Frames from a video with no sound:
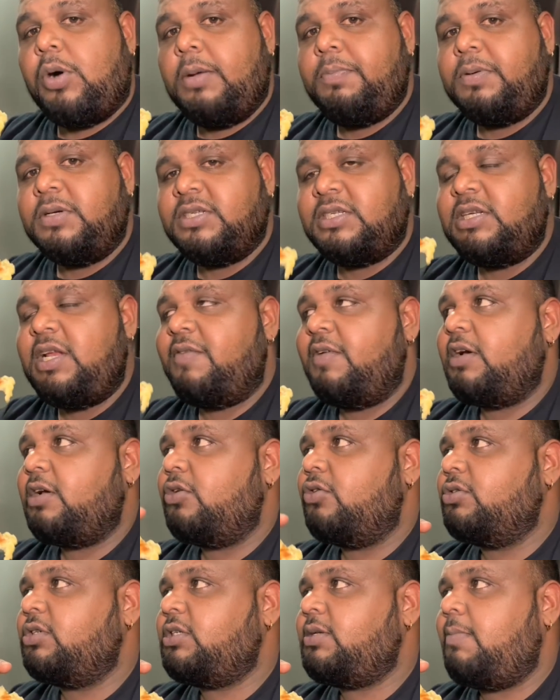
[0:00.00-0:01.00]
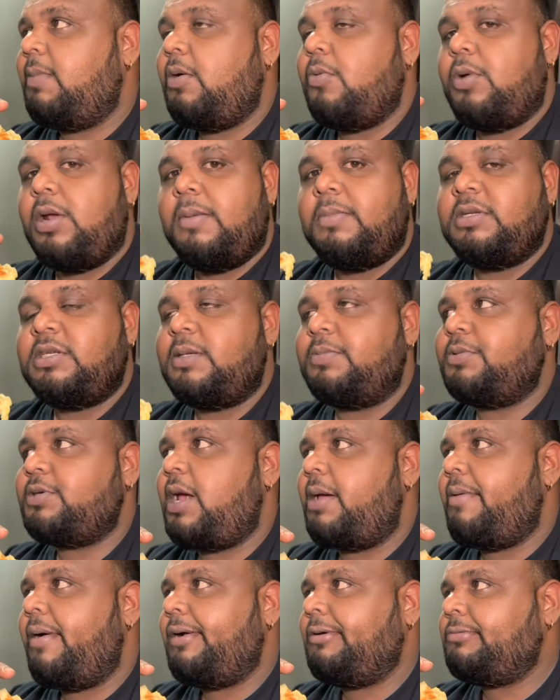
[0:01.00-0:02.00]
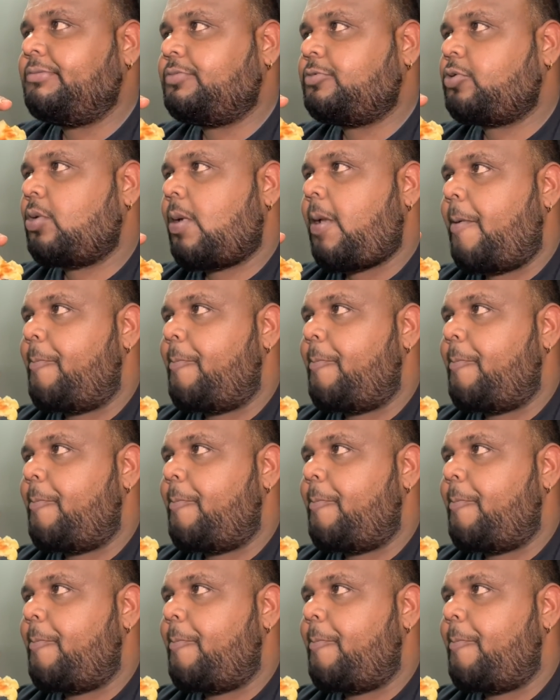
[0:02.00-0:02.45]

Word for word: one person living close to me, one of my subscribers. Huh?